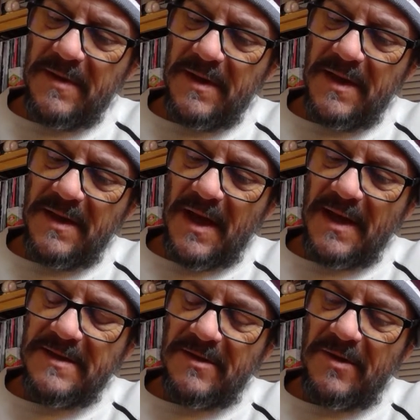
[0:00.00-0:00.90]
He
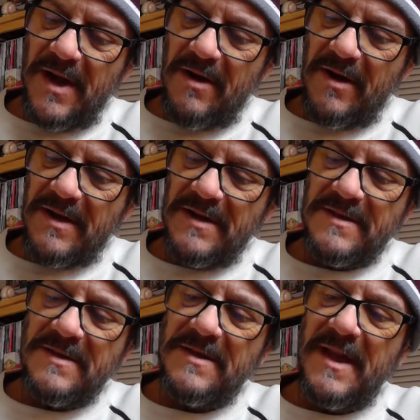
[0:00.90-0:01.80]
ties Lou Gehrig.
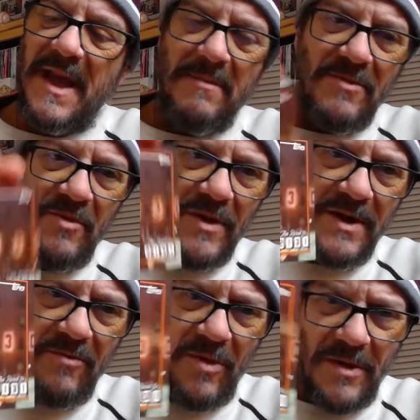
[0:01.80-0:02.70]
This is game
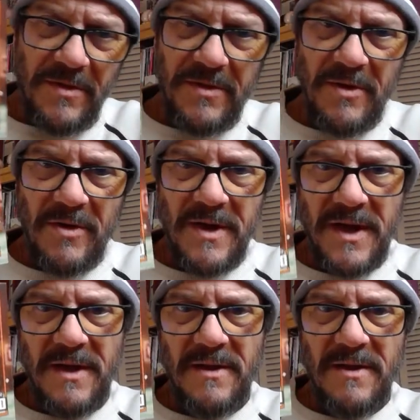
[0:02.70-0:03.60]

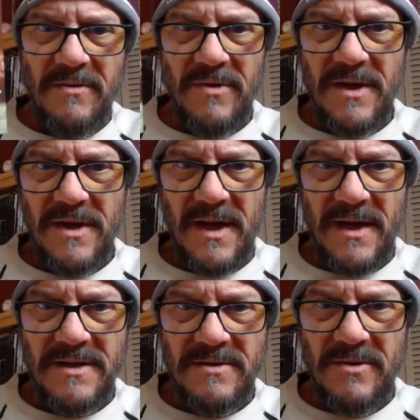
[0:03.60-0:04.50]
2130 where he
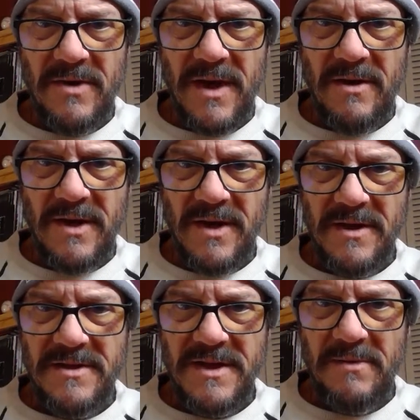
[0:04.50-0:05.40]
ties Lou Gehrig. You can
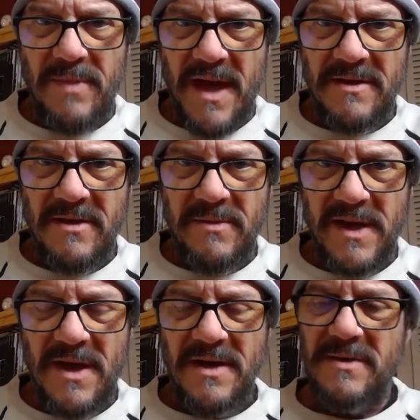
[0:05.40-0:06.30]
see it back there
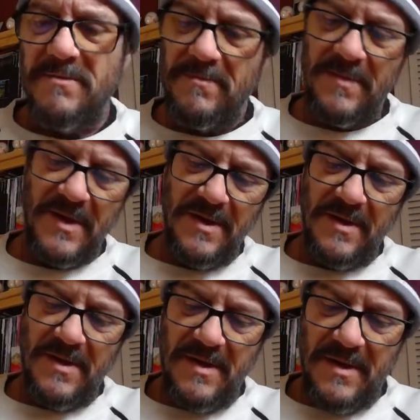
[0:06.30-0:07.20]
behind him,
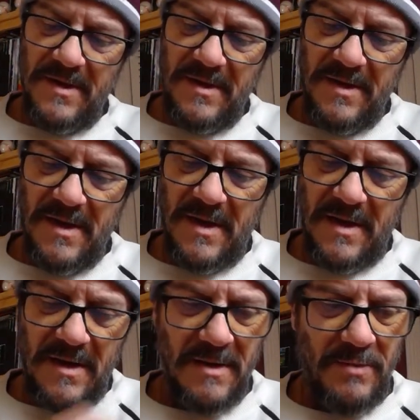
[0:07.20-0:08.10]

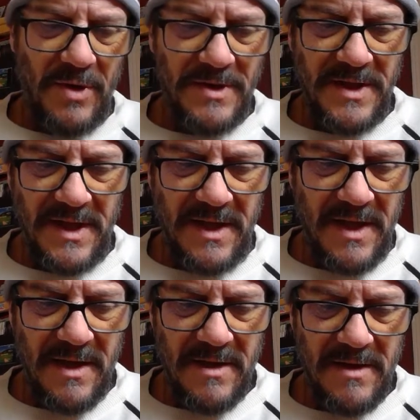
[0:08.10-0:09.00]
up on the
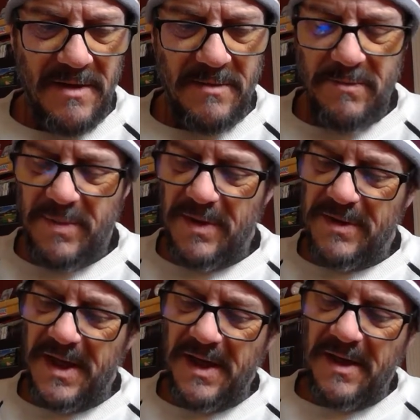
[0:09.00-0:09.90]

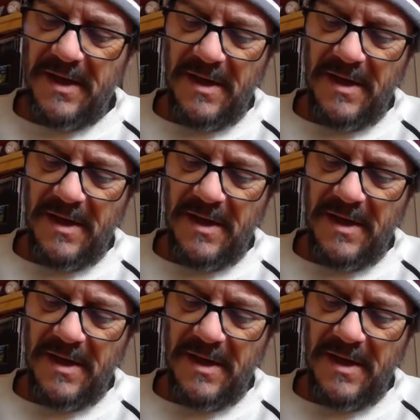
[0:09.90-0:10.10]
building.